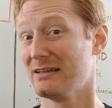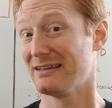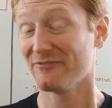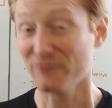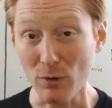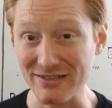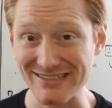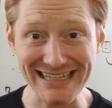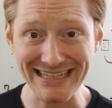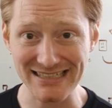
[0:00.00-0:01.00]

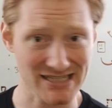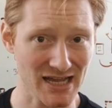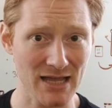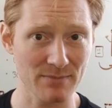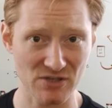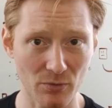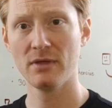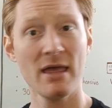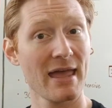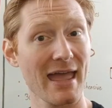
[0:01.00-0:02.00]
14 times a
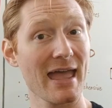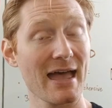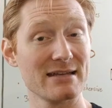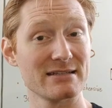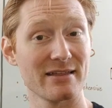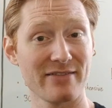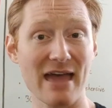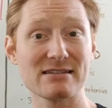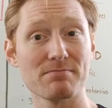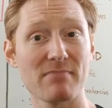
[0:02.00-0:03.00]
week. And that
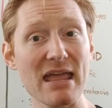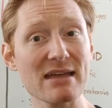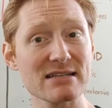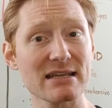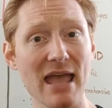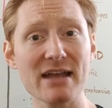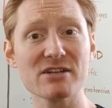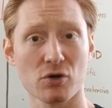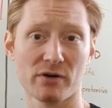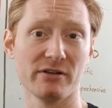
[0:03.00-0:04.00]
demanding
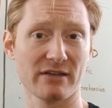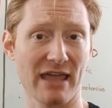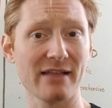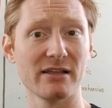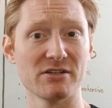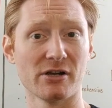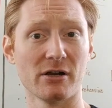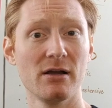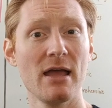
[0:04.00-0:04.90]
editorial calendar